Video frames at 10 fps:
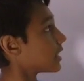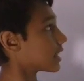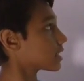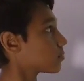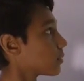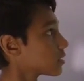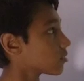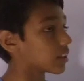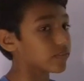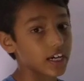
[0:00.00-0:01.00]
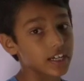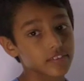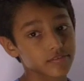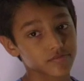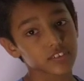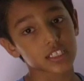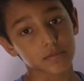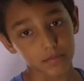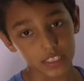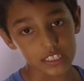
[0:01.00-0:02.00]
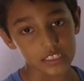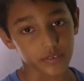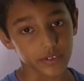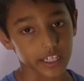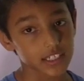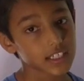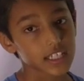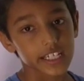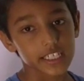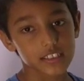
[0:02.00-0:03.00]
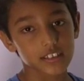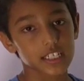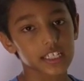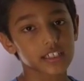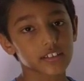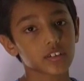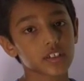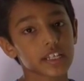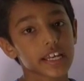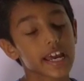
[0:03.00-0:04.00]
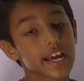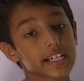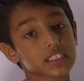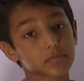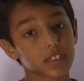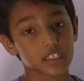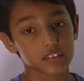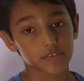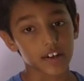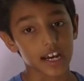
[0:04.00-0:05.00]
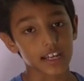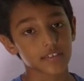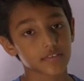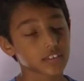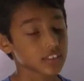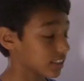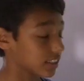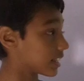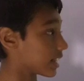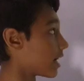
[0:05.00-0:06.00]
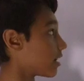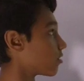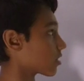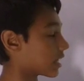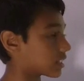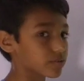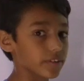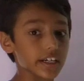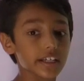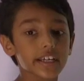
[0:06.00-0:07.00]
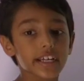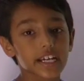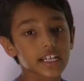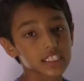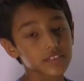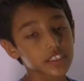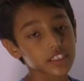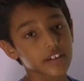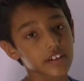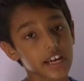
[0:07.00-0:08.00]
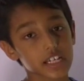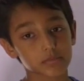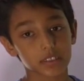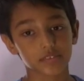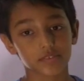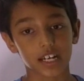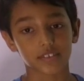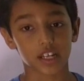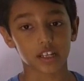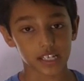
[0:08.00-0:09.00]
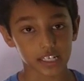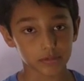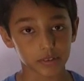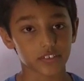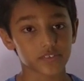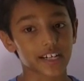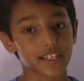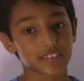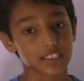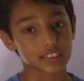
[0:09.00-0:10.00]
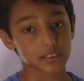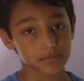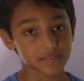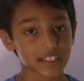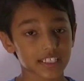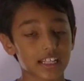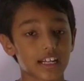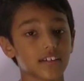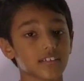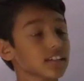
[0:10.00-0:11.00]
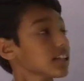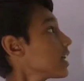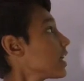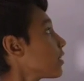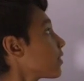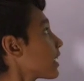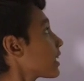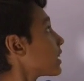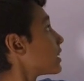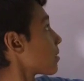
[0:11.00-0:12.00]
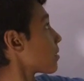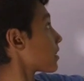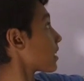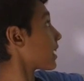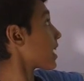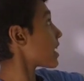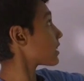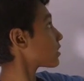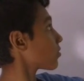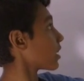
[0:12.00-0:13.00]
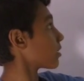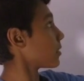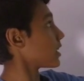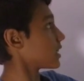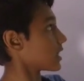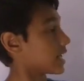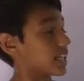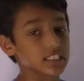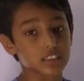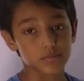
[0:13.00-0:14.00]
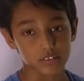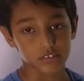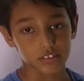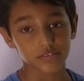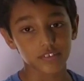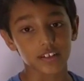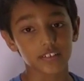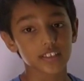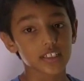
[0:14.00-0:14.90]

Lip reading: 10x plus 25, if we complete the square, it's going to equal x minus 5, and that whole thing squared. Because if you do x minus 5 times x minus 5, and you simplify that out, you get the same thing, x squared minus 10x plus 25.